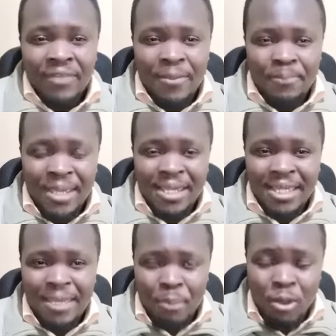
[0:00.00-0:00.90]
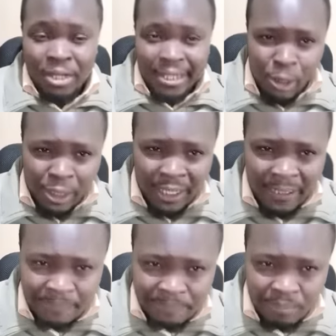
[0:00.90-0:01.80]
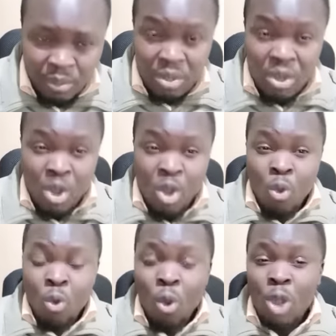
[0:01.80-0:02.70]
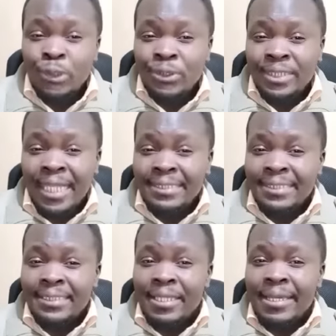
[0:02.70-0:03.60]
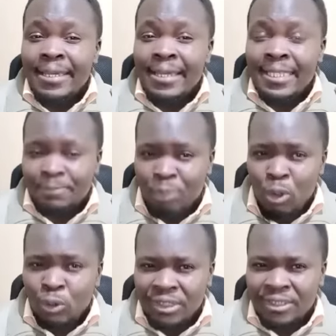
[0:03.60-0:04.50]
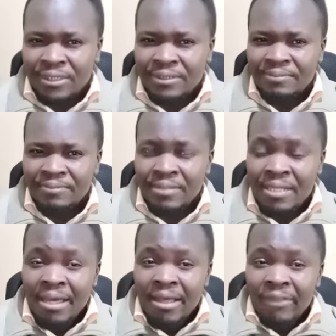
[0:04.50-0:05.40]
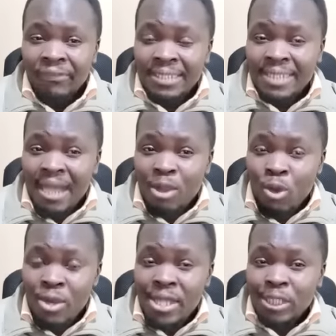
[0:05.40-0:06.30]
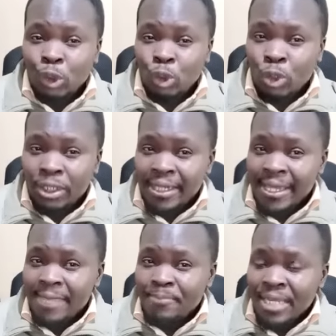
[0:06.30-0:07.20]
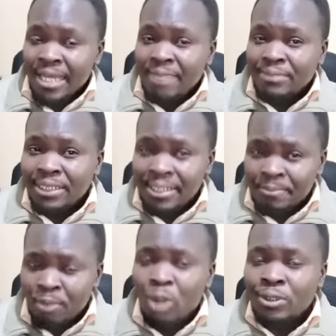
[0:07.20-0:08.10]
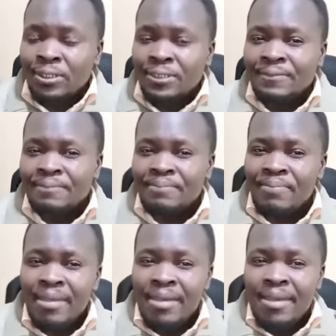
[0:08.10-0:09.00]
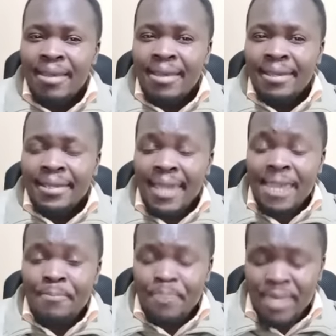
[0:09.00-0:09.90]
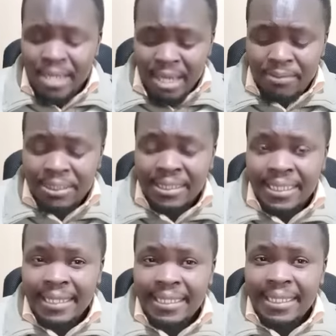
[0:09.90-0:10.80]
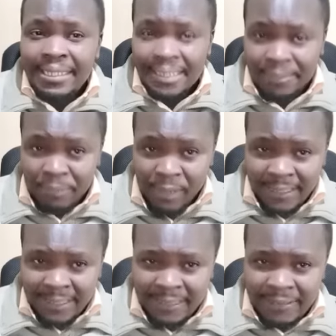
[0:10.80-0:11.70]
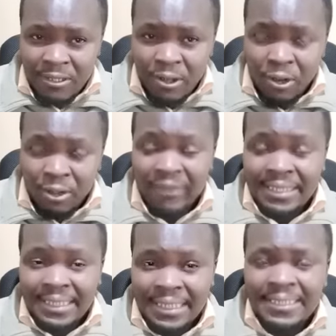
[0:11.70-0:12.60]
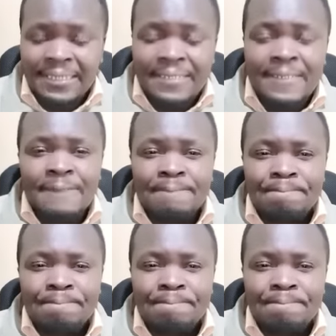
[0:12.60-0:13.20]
the pinky ponky lawyer, who also just exposed that according to KPMG report, KPMG stipulated, or rather stated,